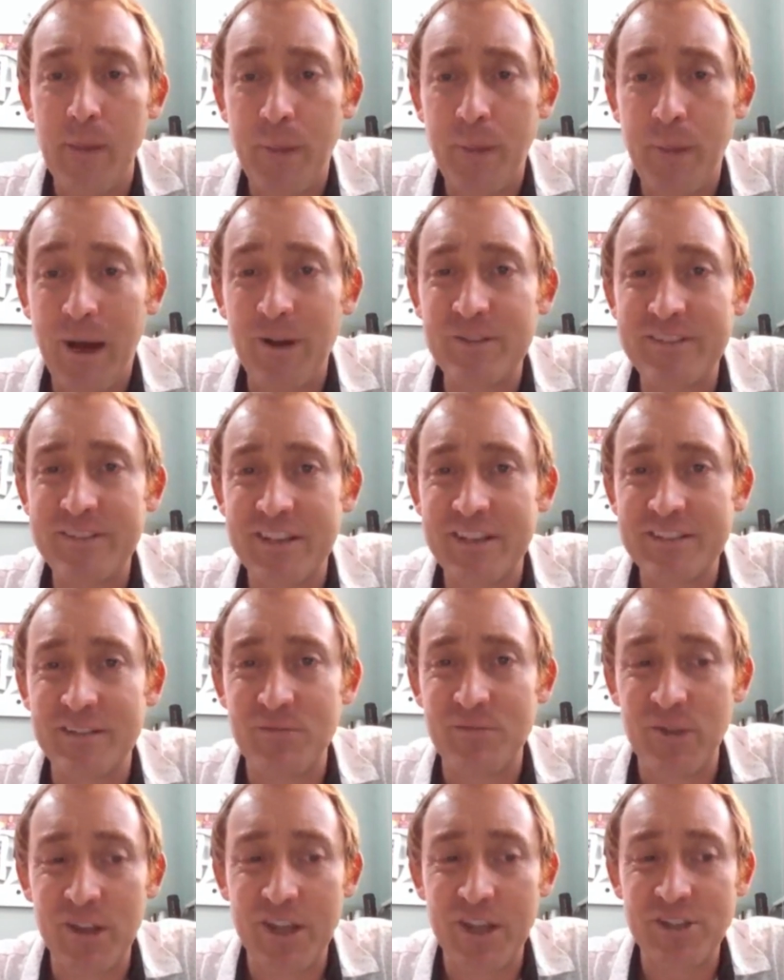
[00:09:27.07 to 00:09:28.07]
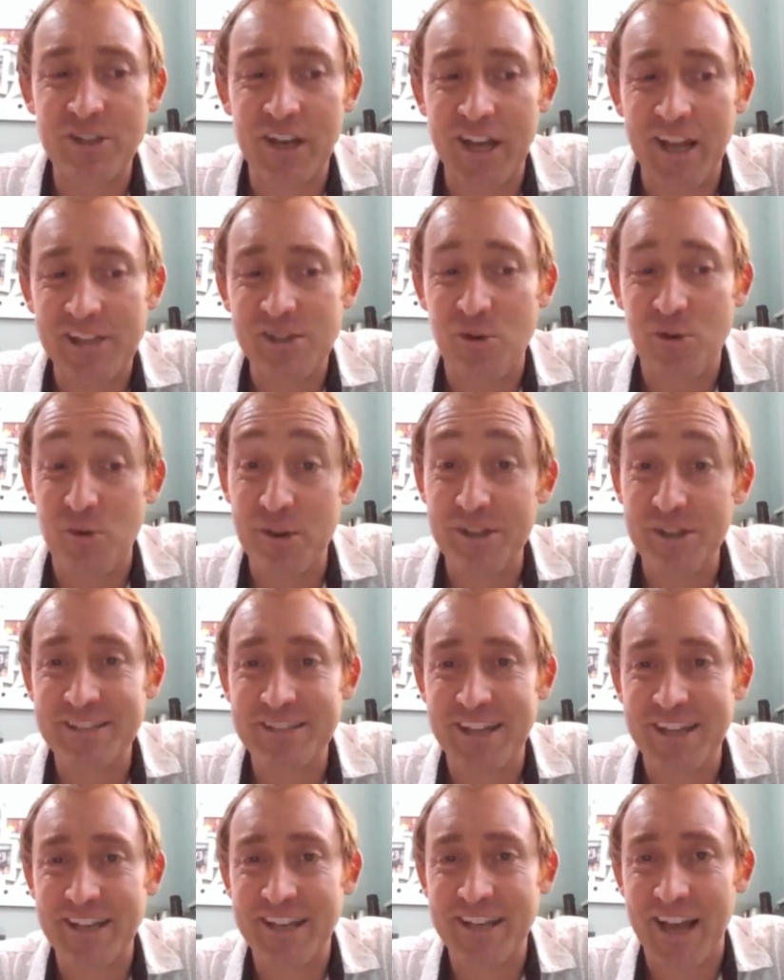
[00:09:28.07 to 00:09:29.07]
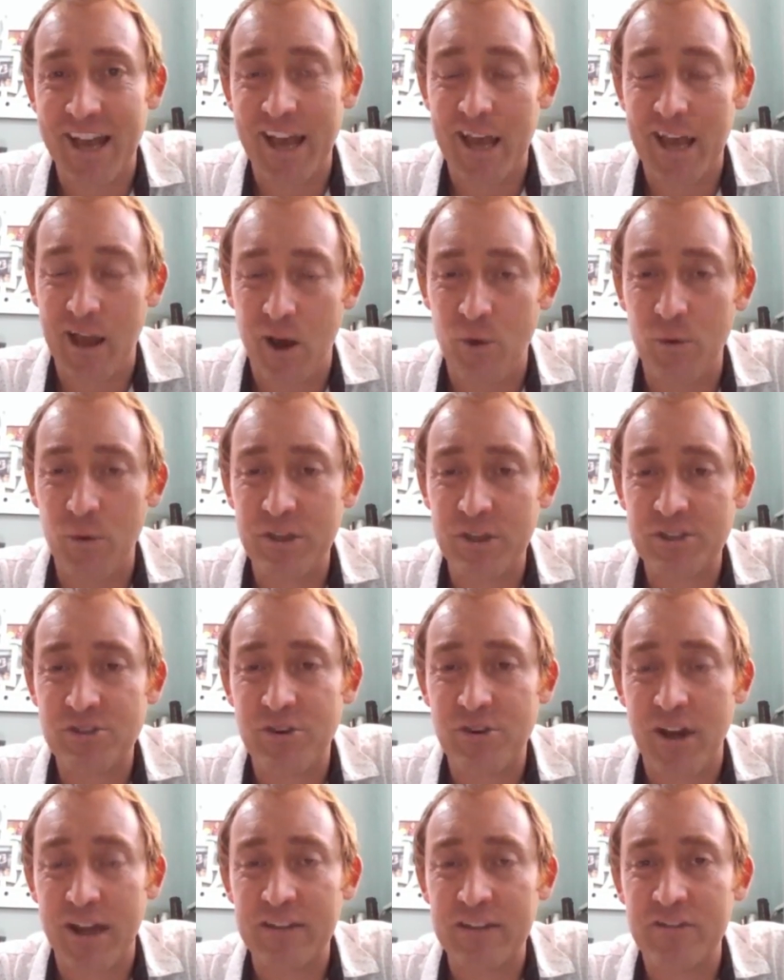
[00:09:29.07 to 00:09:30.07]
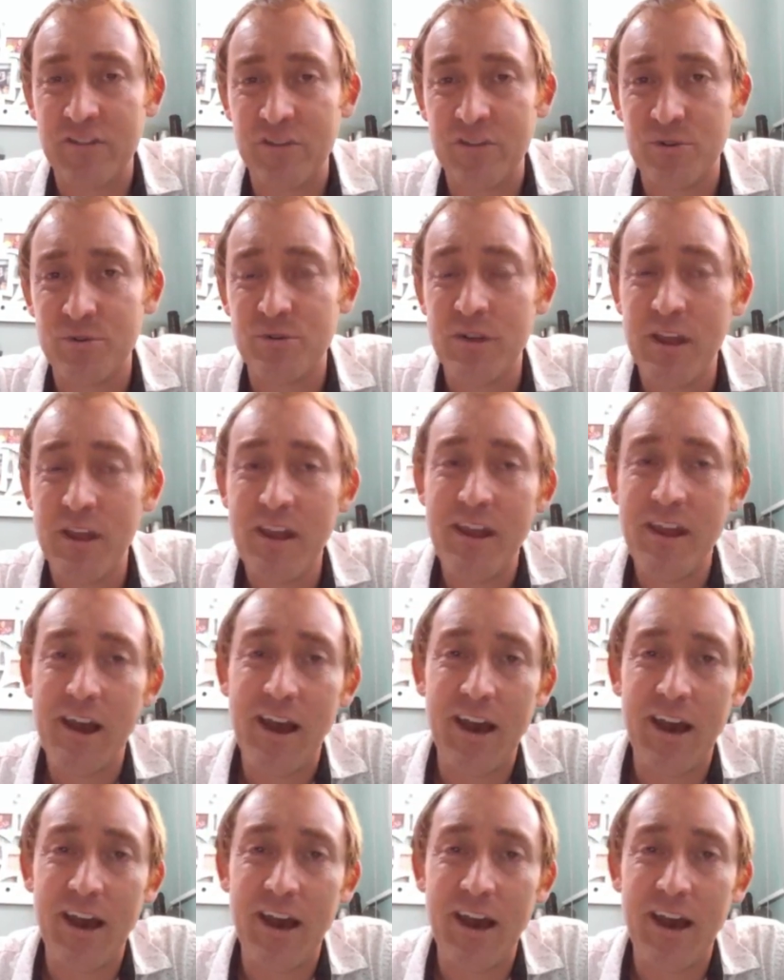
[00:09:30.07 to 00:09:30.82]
Politics and religion, as a real estate guy, I always try to